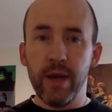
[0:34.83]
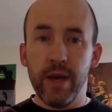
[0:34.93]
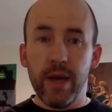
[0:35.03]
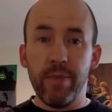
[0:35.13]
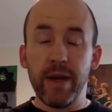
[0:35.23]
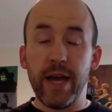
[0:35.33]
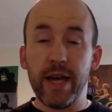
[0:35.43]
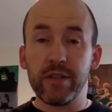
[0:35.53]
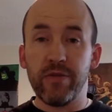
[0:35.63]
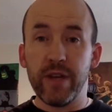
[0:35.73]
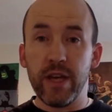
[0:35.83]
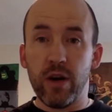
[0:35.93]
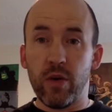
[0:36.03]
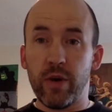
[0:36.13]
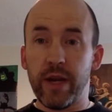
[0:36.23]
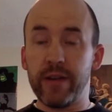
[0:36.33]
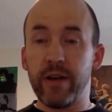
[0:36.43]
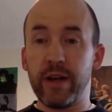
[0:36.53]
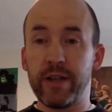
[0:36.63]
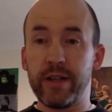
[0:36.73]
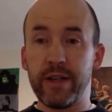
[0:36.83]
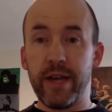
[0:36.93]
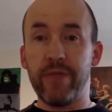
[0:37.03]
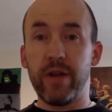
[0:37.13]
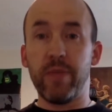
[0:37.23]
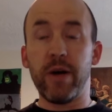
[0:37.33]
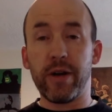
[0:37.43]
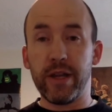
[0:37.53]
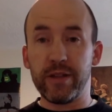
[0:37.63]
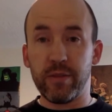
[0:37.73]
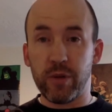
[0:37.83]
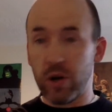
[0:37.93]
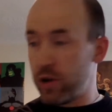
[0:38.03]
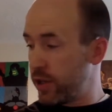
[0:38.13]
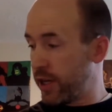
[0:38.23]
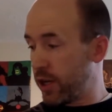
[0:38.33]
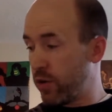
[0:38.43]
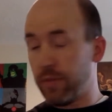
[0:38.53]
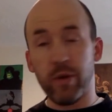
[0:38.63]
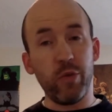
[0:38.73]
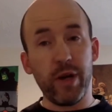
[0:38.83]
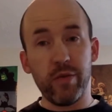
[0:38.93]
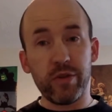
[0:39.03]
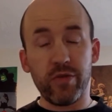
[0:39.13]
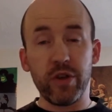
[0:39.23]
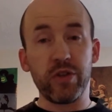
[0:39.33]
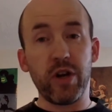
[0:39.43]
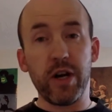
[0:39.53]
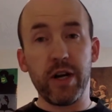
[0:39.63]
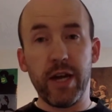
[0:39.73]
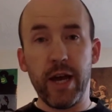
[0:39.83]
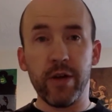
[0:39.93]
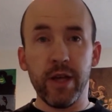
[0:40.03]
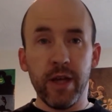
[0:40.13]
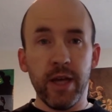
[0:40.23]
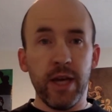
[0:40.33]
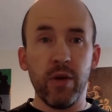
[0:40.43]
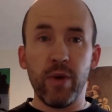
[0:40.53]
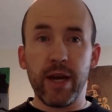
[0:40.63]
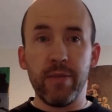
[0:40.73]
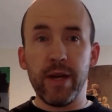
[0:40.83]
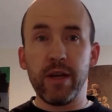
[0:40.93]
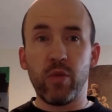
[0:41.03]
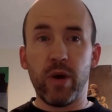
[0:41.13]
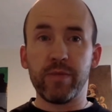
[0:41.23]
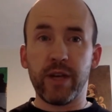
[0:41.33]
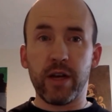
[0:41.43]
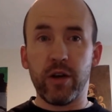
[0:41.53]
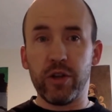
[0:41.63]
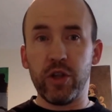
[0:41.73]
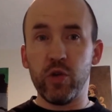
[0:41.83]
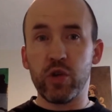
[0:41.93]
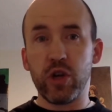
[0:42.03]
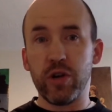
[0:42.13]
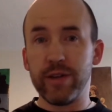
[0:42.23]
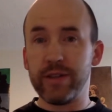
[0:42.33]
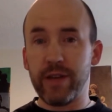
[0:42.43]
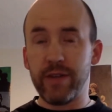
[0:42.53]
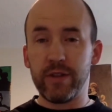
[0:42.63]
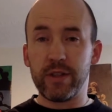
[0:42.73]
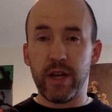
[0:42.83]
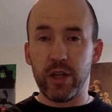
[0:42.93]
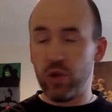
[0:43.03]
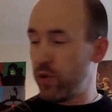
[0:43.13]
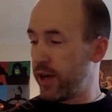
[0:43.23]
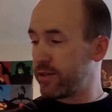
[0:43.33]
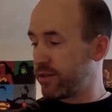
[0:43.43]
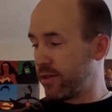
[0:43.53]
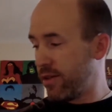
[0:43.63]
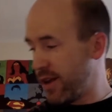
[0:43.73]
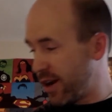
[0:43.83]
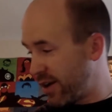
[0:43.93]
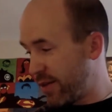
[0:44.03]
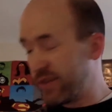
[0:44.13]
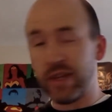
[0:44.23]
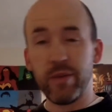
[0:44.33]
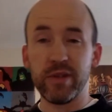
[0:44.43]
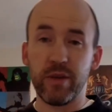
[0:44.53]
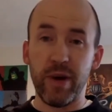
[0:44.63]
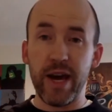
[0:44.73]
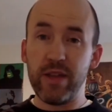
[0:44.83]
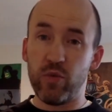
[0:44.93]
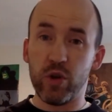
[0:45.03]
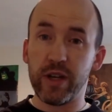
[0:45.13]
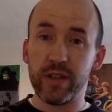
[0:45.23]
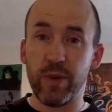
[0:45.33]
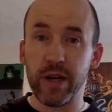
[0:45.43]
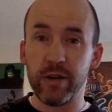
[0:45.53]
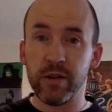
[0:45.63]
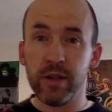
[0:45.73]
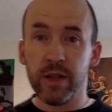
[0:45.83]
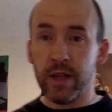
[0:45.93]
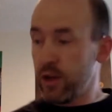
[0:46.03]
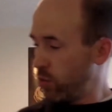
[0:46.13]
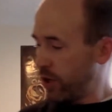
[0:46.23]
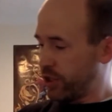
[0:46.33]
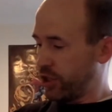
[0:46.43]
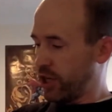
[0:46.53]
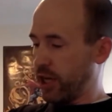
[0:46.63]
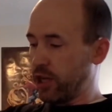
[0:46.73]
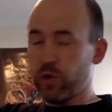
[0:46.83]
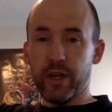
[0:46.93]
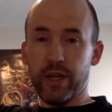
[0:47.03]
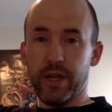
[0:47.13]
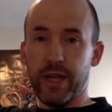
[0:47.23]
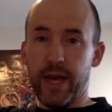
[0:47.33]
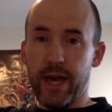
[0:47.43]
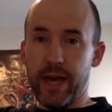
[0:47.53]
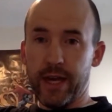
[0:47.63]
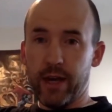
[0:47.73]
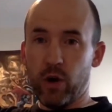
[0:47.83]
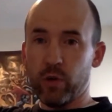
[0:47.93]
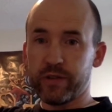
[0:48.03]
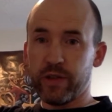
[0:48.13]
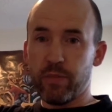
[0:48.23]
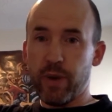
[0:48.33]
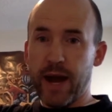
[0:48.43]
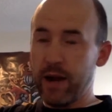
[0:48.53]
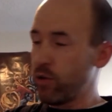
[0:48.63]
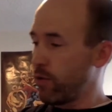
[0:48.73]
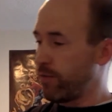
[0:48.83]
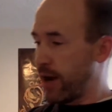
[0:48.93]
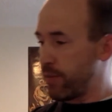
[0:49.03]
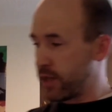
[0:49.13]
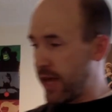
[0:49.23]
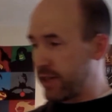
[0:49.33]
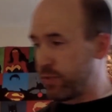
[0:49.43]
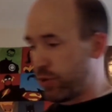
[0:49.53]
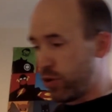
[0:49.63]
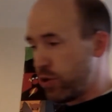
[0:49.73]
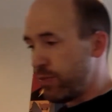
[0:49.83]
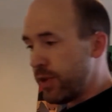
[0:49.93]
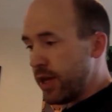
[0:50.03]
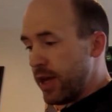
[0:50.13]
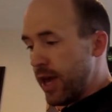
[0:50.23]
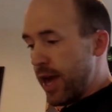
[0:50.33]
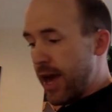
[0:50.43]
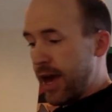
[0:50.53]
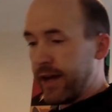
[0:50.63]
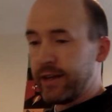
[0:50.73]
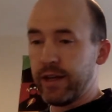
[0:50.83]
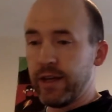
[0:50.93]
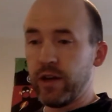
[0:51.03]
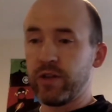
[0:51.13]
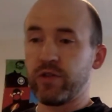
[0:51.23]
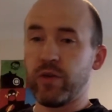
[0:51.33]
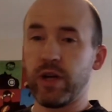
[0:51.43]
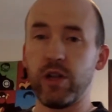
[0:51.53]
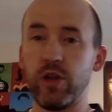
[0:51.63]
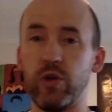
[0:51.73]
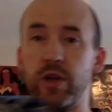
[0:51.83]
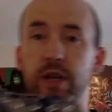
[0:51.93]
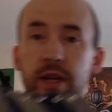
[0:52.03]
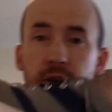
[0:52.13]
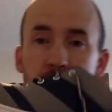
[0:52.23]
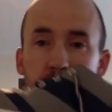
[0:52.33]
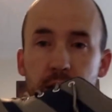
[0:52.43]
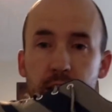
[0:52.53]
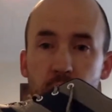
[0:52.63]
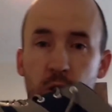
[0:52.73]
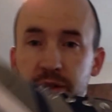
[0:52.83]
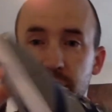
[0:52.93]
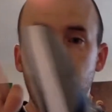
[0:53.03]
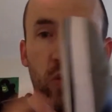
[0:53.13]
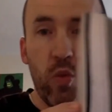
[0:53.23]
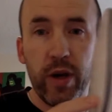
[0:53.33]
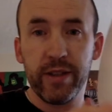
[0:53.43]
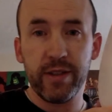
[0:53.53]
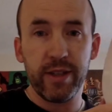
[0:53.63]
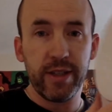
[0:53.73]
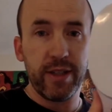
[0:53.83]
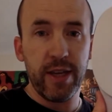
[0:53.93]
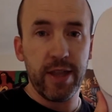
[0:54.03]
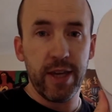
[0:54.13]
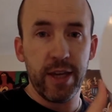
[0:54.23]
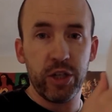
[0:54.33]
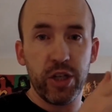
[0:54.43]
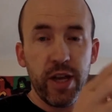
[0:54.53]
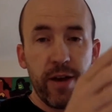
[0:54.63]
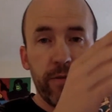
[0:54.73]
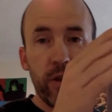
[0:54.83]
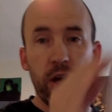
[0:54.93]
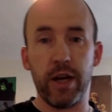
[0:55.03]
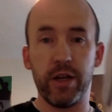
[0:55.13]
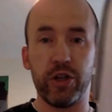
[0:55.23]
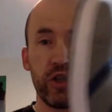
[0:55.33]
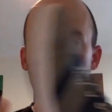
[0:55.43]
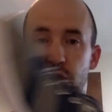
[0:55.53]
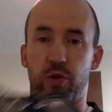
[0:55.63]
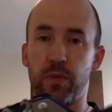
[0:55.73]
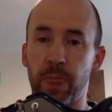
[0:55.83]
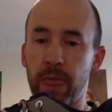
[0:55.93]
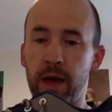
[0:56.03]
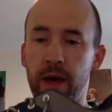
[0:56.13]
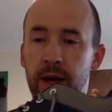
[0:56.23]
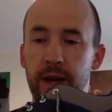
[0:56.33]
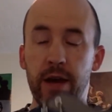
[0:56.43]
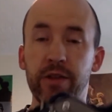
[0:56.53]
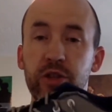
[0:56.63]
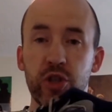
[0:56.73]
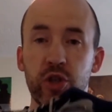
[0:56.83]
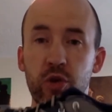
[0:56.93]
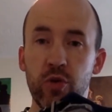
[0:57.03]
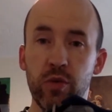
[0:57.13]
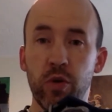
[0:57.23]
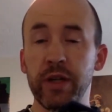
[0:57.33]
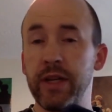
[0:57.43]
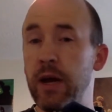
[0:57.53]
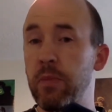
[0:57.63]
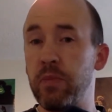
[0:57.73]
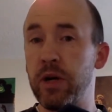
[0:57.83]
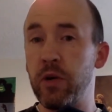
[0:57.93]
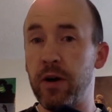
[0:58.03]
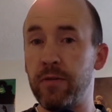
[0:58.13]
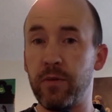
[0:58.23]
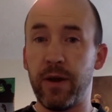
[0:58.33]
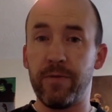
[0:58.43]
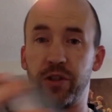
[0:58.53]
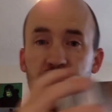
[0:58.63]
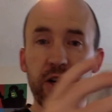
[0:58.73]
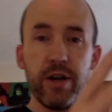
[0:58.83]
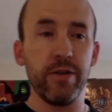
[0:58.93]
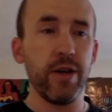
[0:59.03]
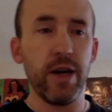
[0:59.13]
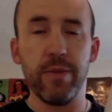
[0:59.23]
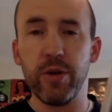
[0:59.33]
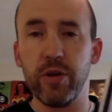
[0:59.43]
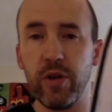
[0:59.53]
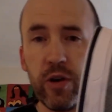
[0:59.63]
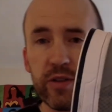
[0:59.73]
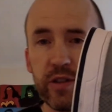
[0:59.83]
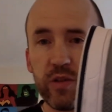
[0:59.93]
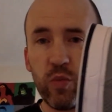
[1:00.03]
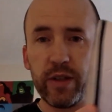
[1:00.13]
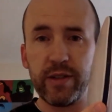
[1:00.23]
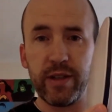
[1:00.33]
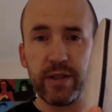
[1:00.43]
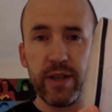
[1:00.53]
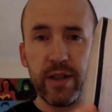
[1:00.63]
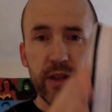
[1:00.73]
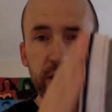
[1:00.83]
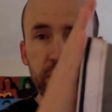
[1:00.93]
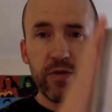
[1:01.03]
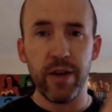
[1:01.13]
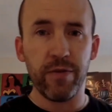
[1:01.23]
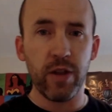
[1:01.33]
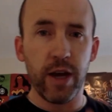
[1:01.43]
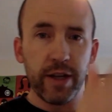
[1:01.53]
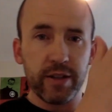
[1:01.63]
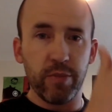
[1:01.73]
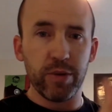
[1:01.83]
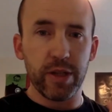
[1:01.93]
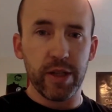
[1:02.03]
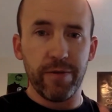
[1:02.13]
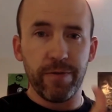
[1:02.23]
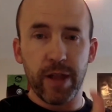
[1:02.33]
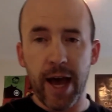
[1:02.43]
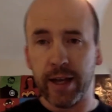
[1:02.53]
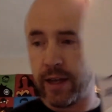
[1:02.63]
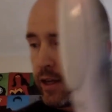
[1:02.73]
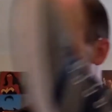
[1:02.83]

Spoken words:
In my last video, when I talked to Kevin about getting some curling equipment when I was first starting out, he recommended a website called hugecurlingsavings.us. There I was able to buy the Rookies Bundle, which included a Olsen Pyro fiberglass broom, and it also included the Olsen 1/16 inch Teflon shoe. Now this shoe worked out pretty well for my first year. You'll notice it's a 1/16 inch of Teflon, it's completely flat.